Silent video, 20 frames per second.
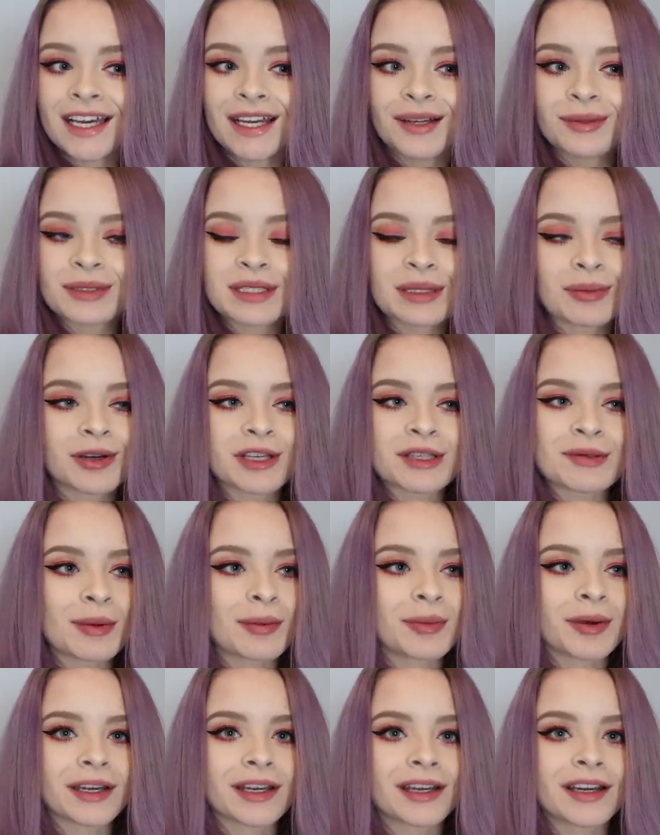It was supposed to
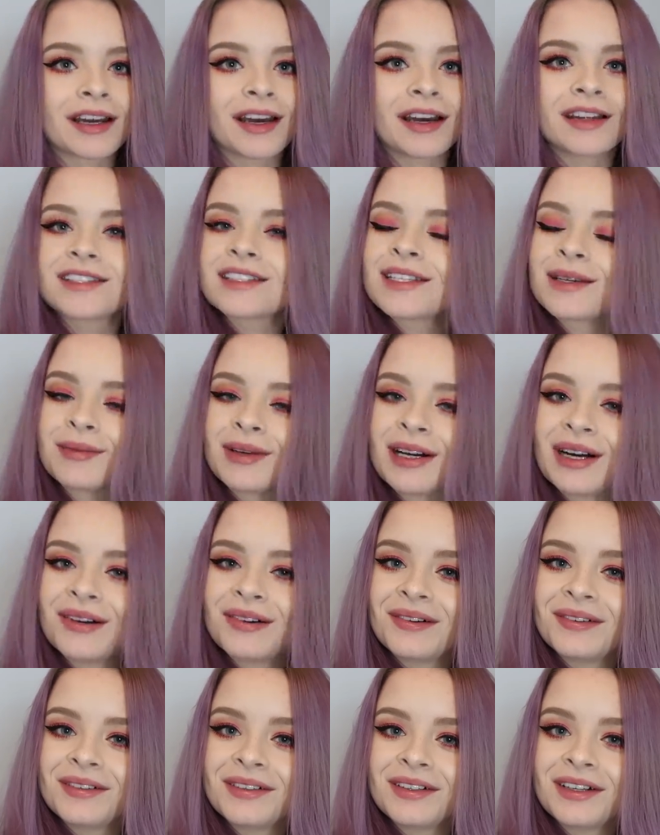be pink and
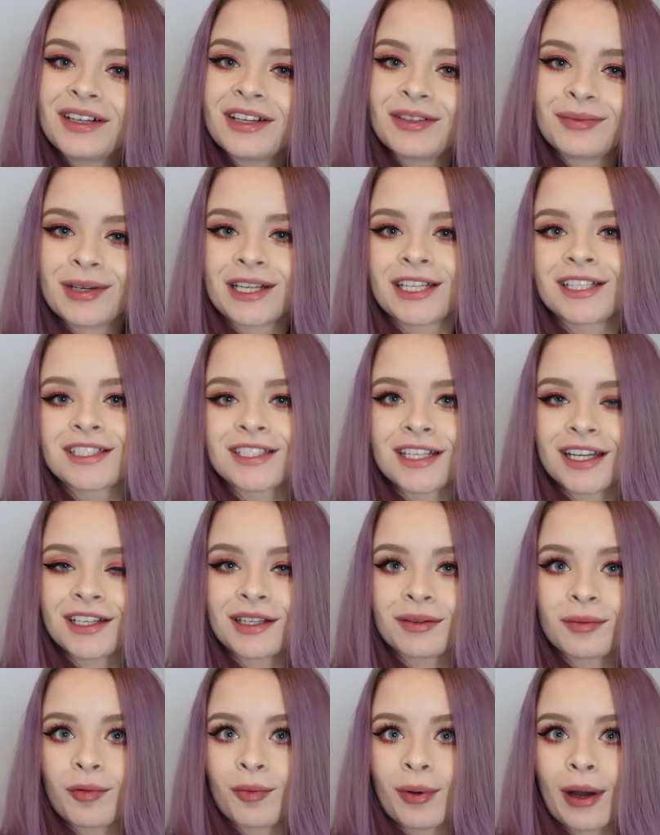somehow I've managed to
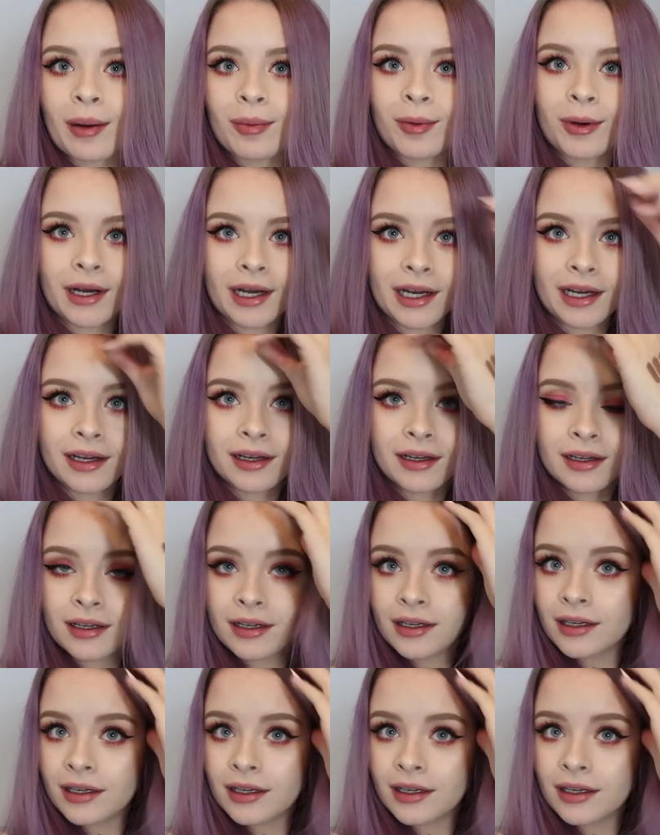end up with purple hair.